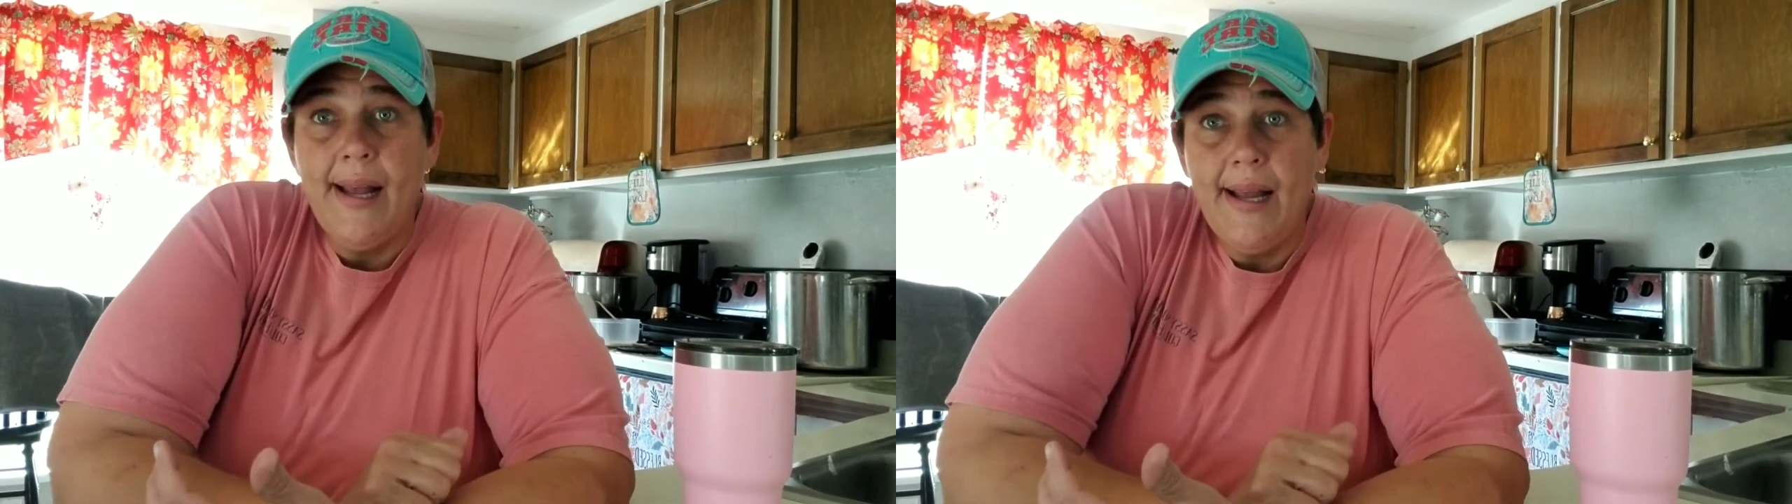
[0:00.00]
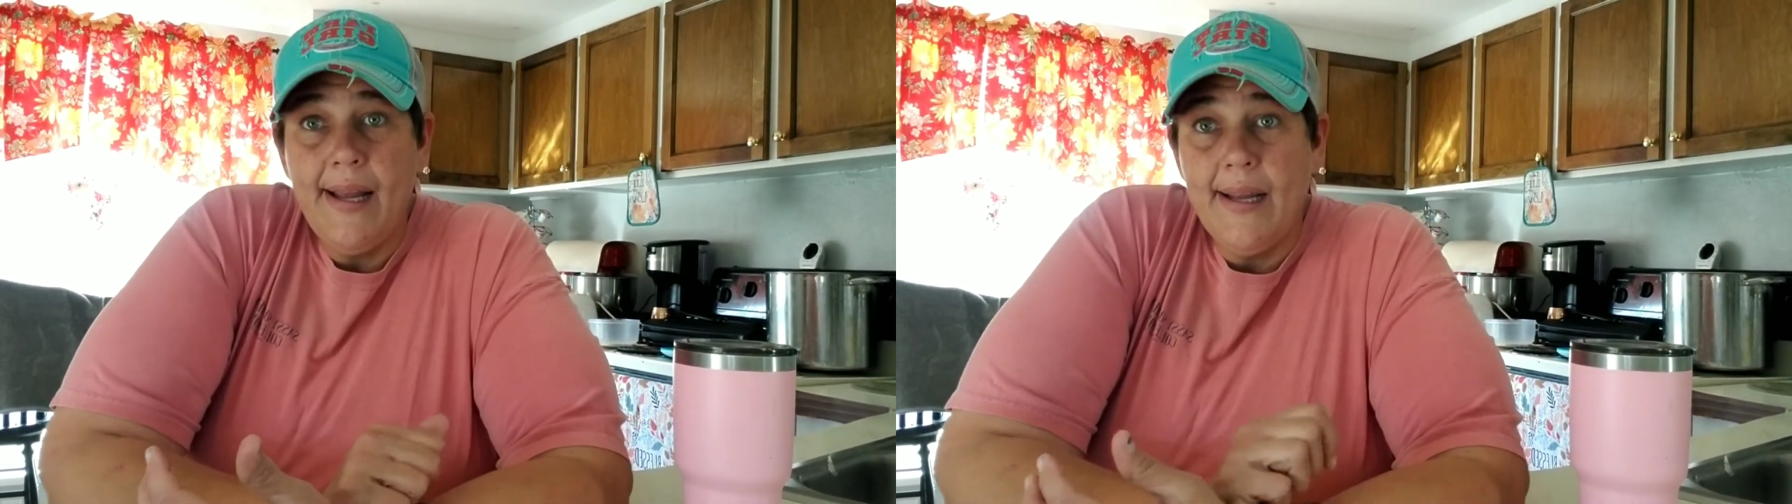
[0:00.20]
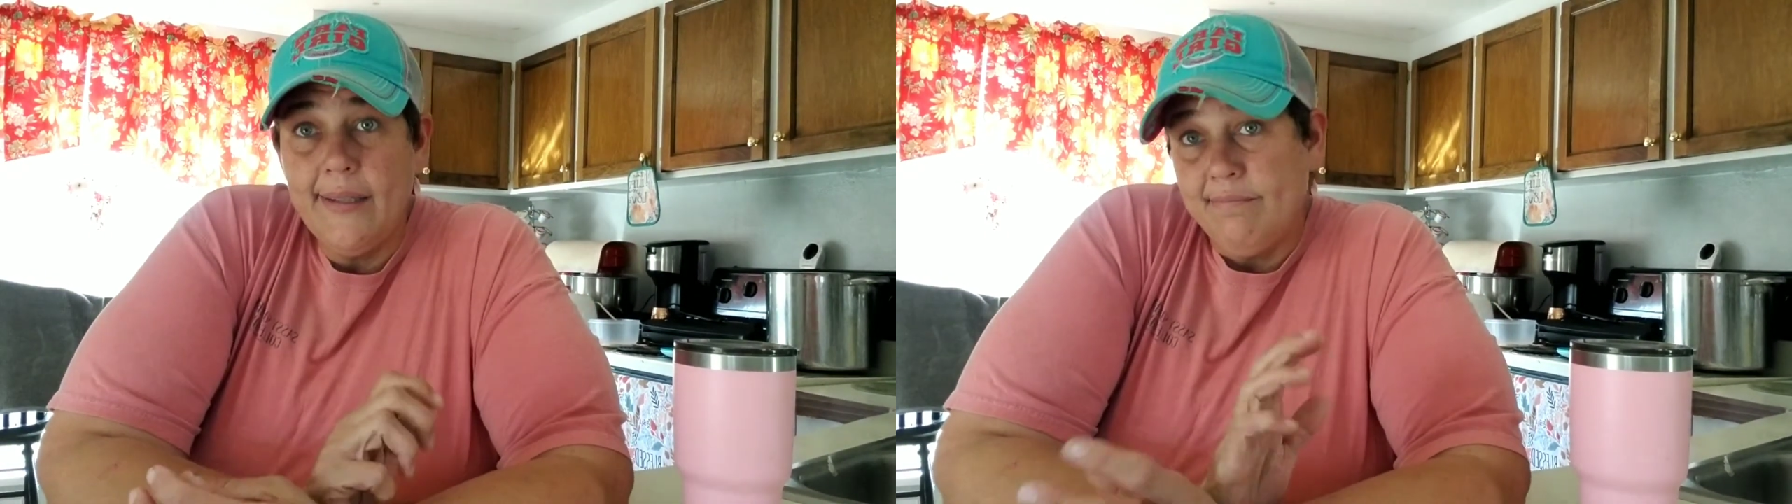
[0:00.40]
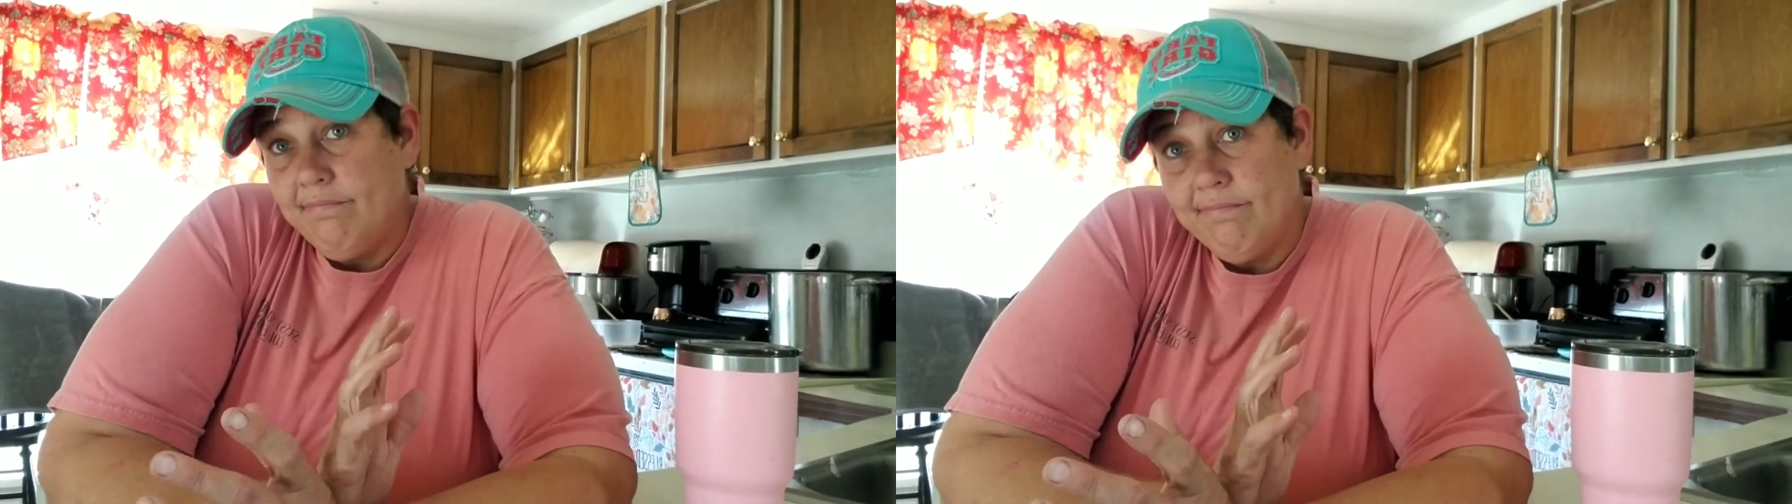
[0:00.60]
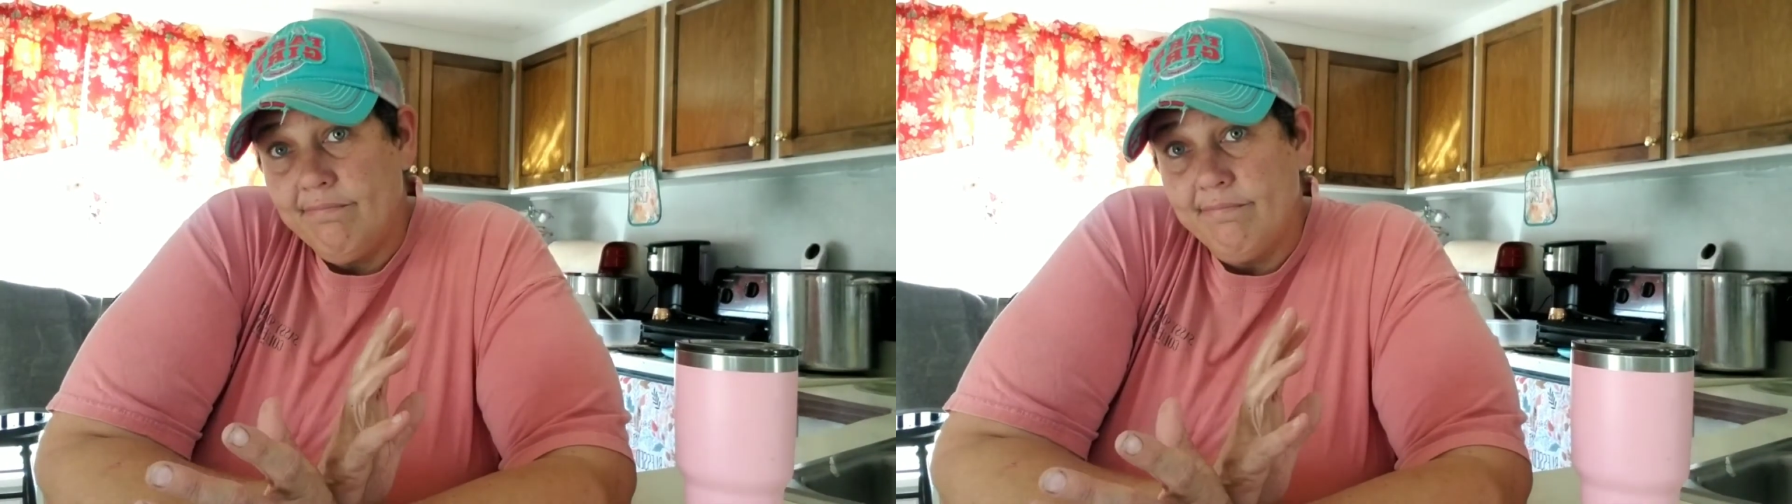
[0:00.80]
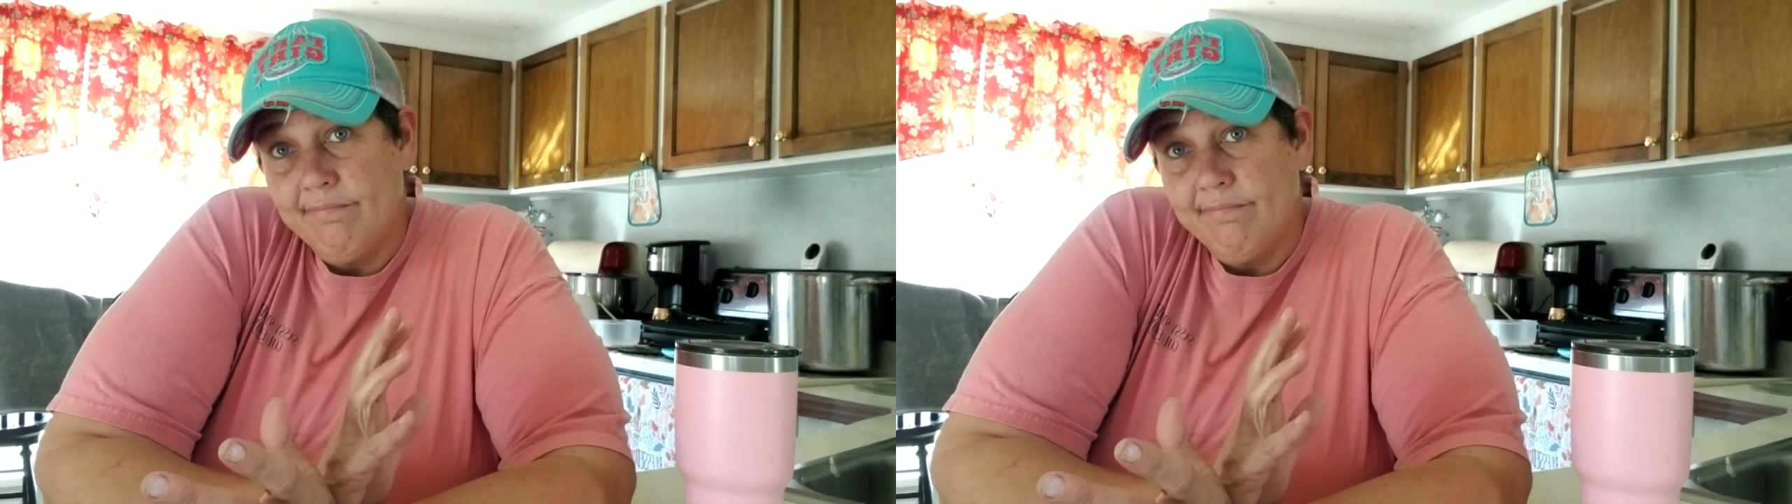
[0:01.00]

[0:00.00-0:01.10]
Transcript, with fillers: And